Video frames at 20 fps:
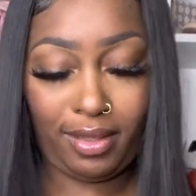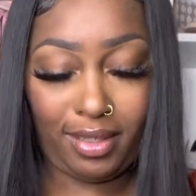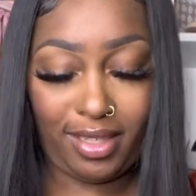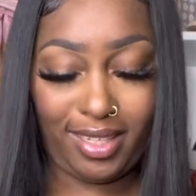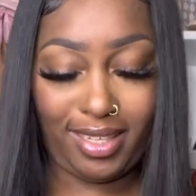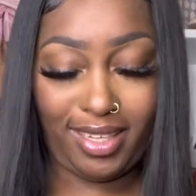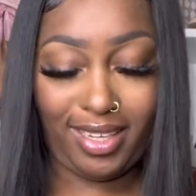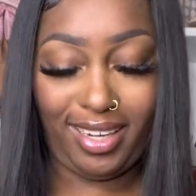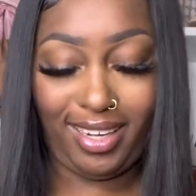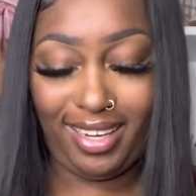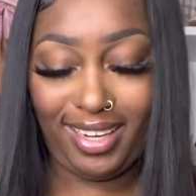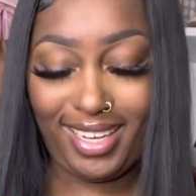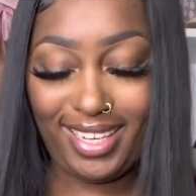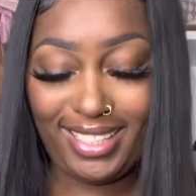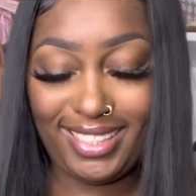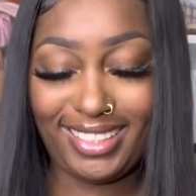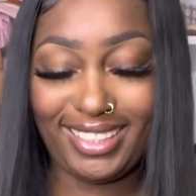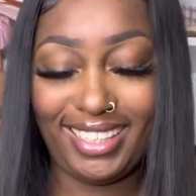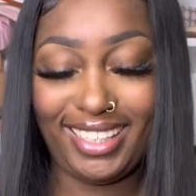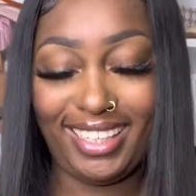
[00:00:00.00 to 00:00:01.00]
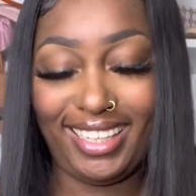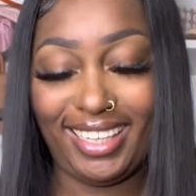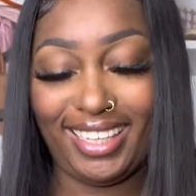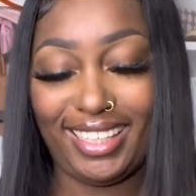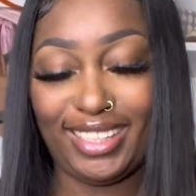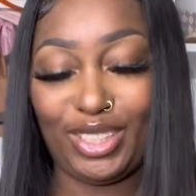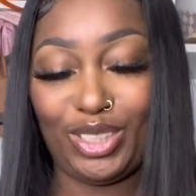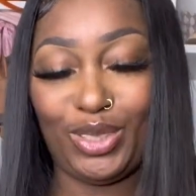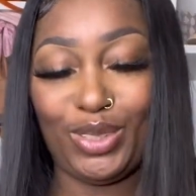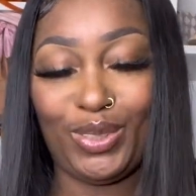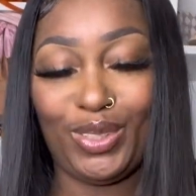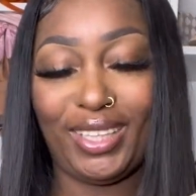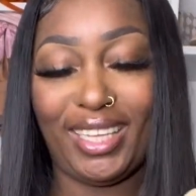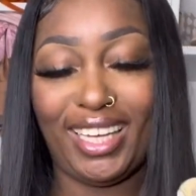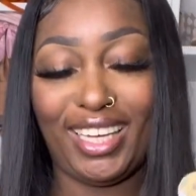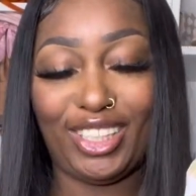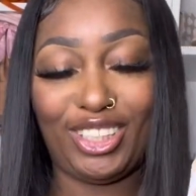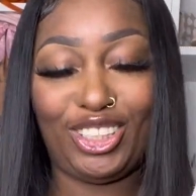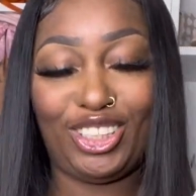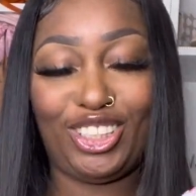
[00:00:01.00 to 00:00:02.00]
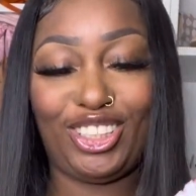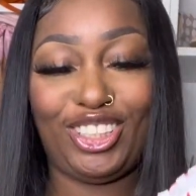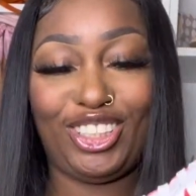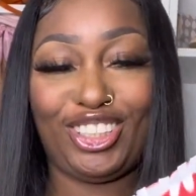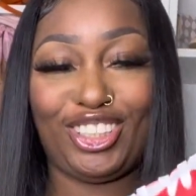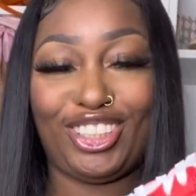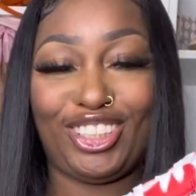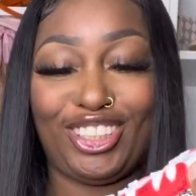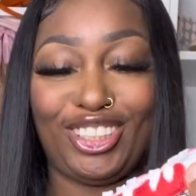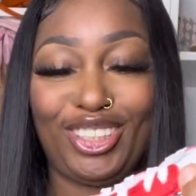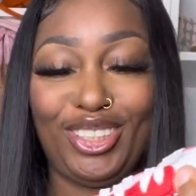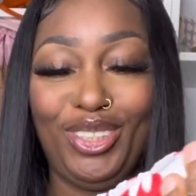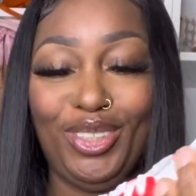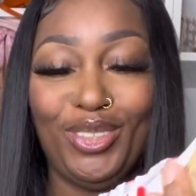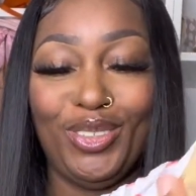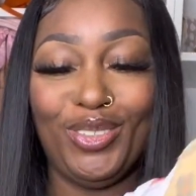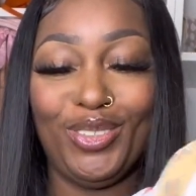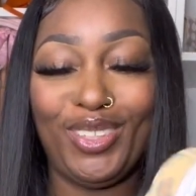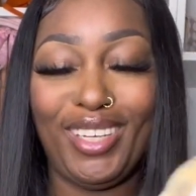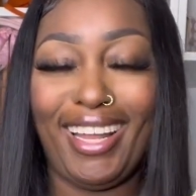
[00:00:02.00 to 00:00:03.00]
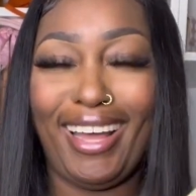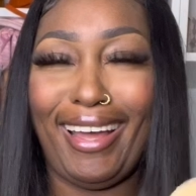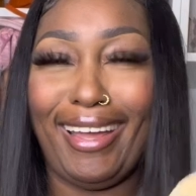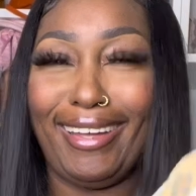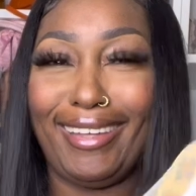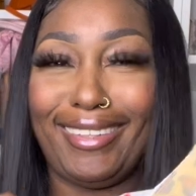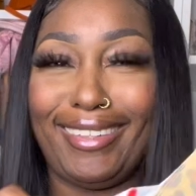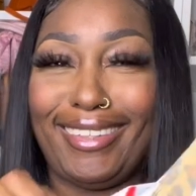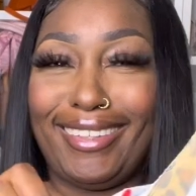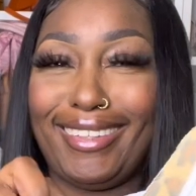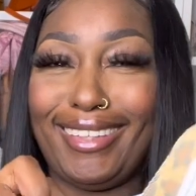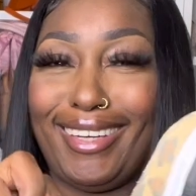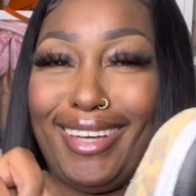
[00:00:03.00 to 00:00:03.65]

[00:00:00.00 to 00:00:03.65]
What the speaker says: and let's get into the shoe. Like,